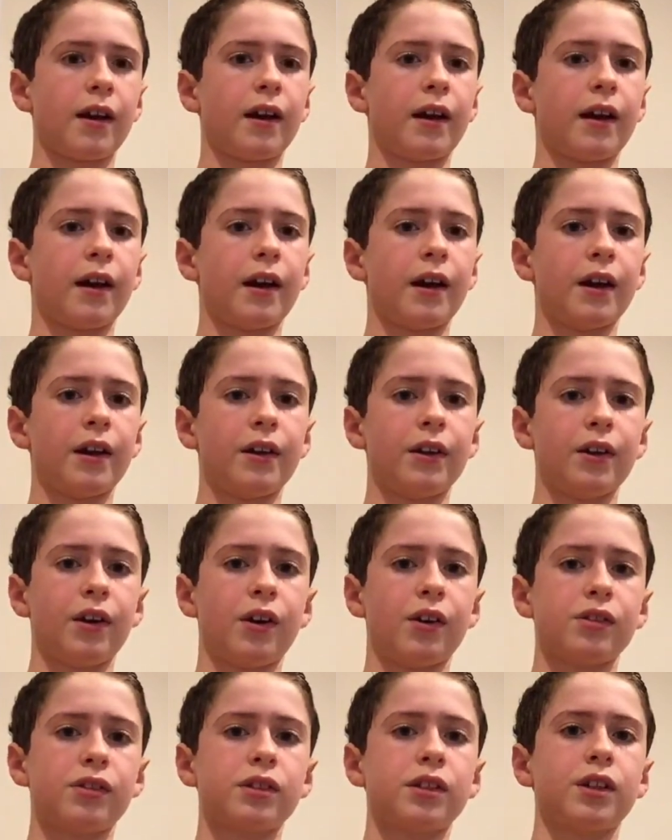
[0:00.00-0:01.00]
and
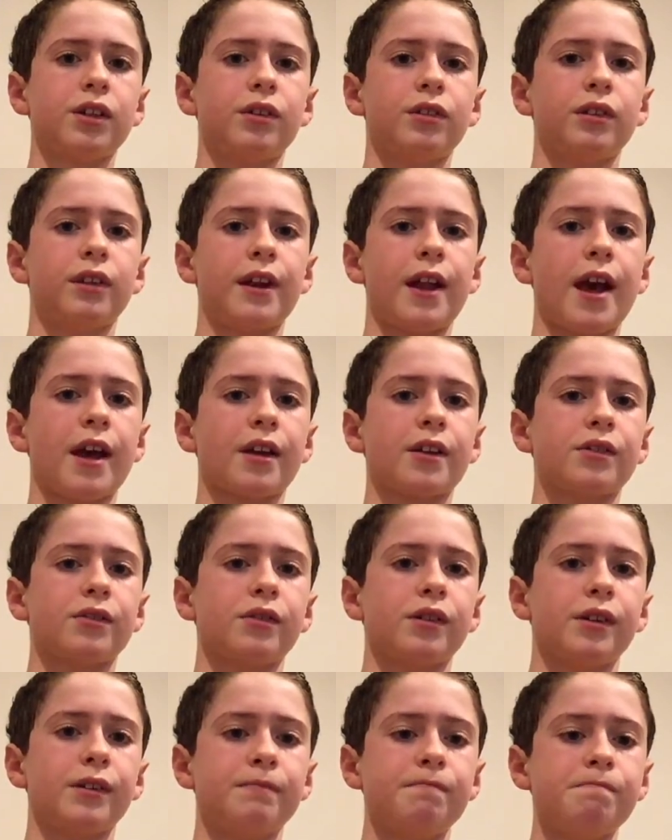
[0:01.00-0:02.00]
I'll see you in the next
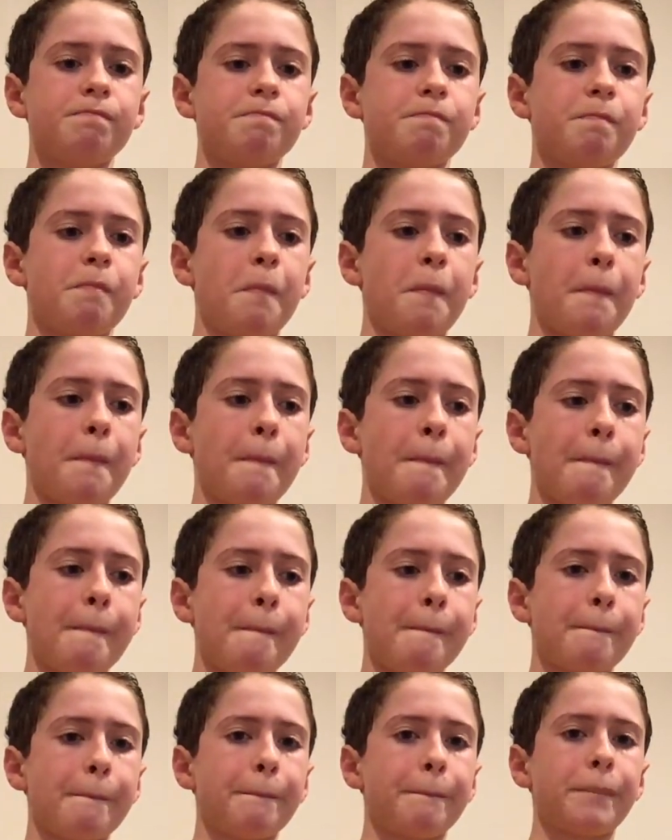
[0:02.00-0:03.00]
one.
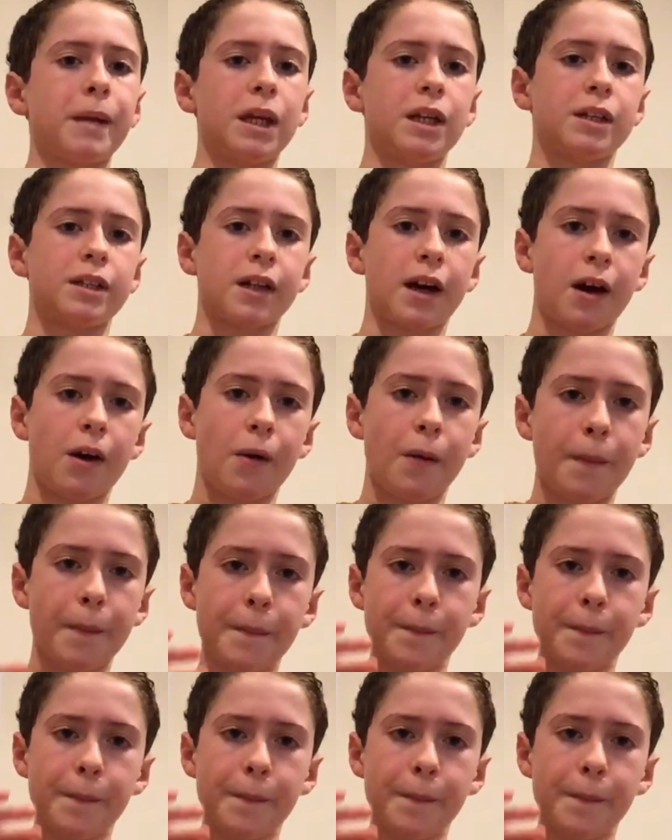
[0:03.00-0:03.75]
Peace out.